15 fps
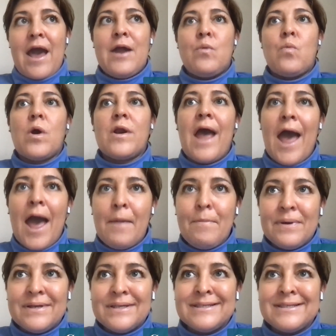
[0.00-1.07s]
And what
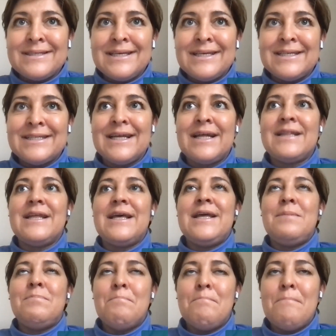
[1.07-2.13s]
happens is that
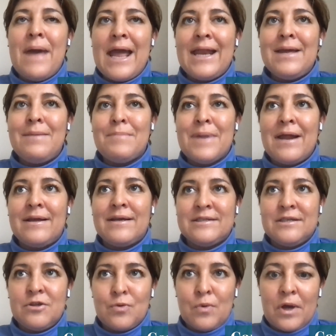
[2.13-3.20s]
in many, many
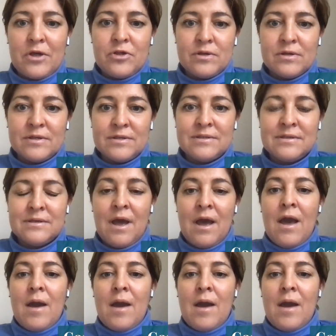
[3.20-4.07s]
situations,